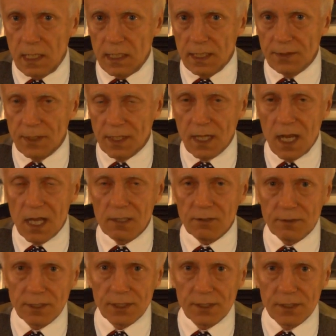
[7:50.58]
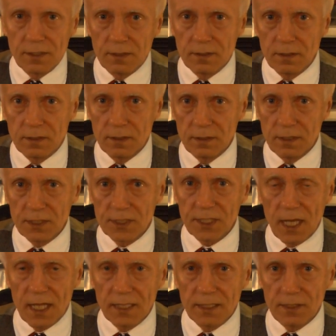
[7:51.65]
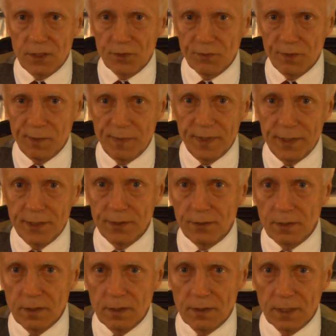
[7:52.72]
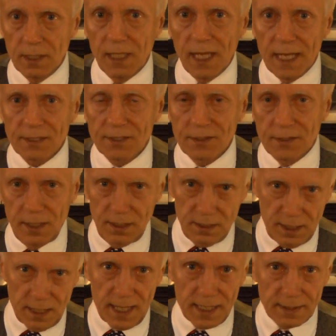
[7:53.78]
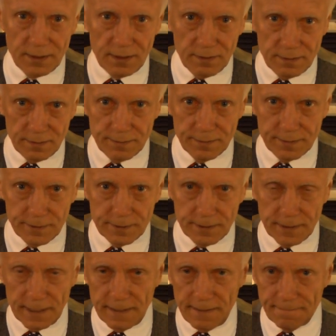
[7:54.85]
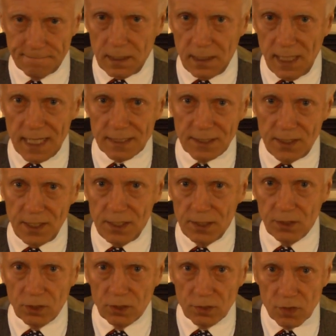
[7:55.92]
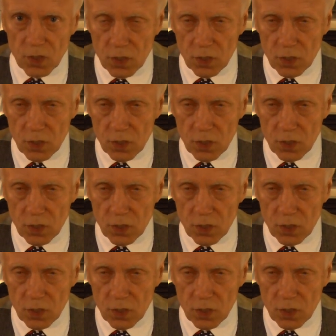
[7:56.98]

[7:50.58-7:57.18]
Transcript: and the Congress decided to repeal the Glass-Steagall Act. Glass-Steagall